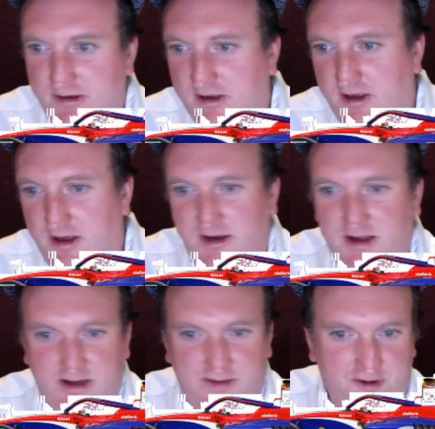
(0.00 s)

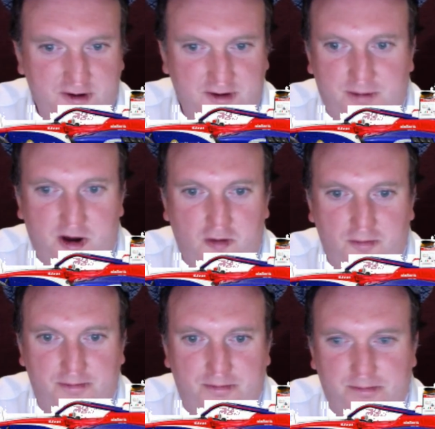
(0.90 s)
okay, you've got a
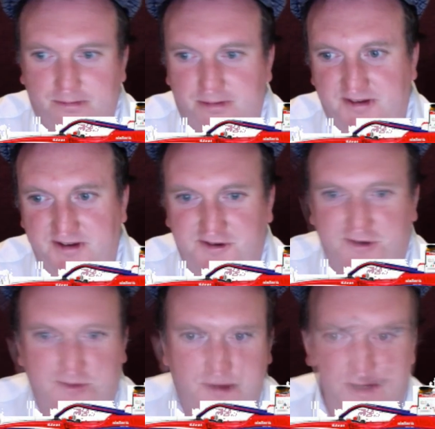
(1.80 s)
pole
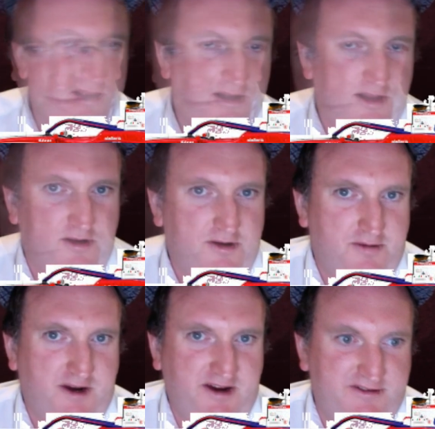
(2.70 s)
position, but a lot
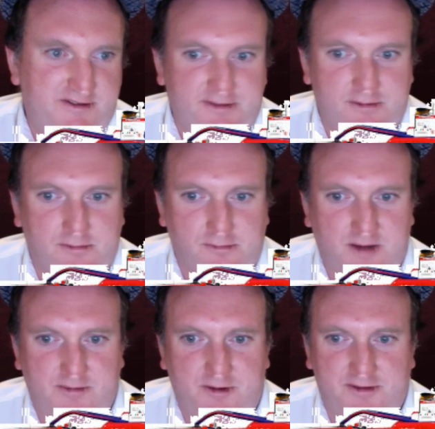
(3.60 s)
of races
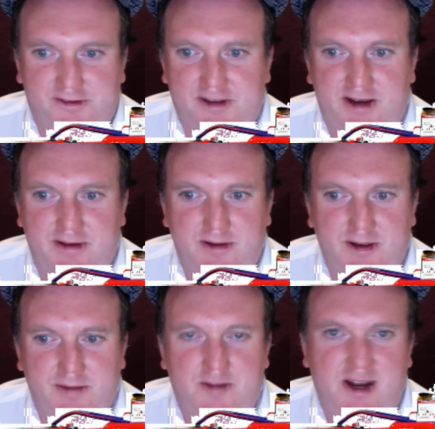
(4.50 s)
Ramos has had
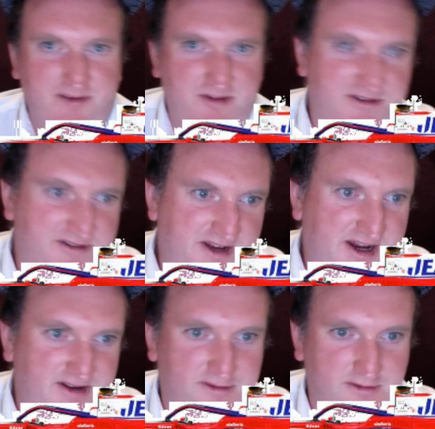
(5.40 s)
made
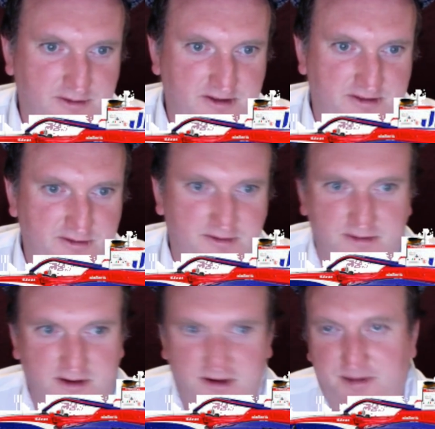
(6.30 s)
mistakes or he's
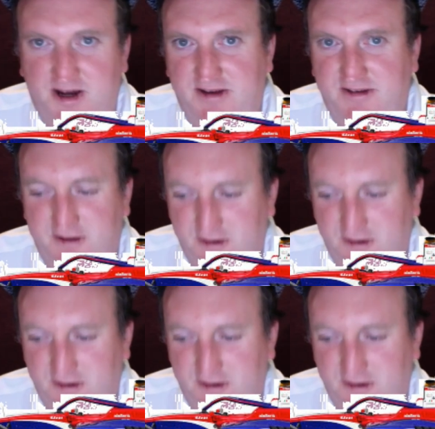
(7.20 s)
no pace. So